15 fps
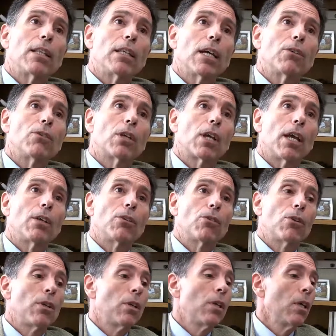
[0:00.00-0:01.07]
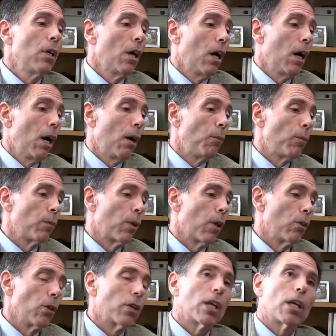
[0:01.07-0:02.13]
the education,
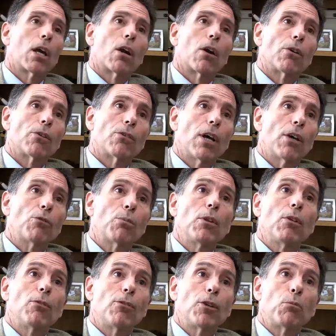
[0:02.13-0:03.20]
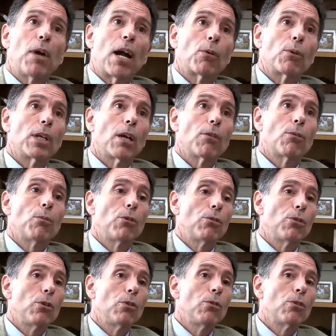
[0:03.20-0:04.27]
looking at our assessment and the feedback we get from the
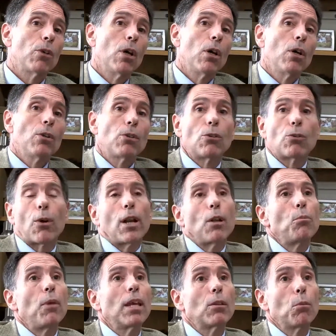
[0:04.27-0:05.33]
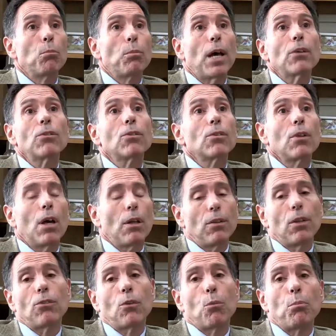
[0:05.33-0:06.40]
students to try to make this
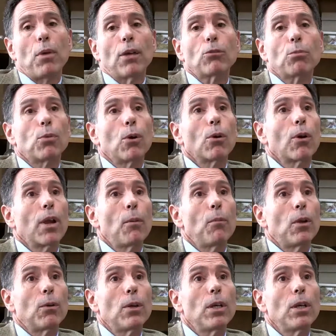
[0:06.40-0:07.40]
the best program there